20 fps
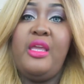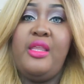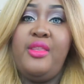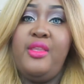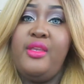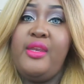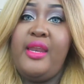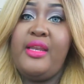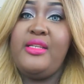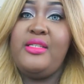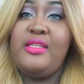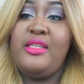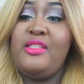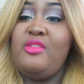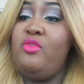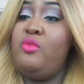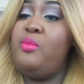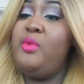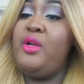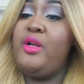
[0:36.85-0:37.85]
in the United States
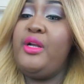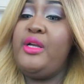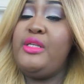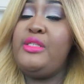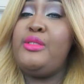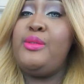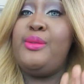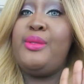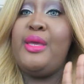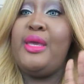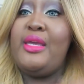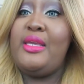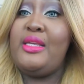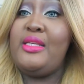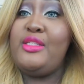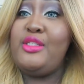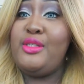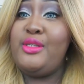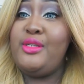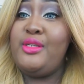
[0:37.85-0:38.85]
of America, so that
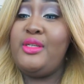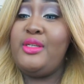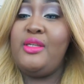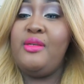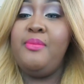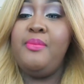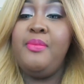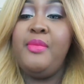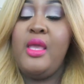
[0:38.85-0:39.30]
is good.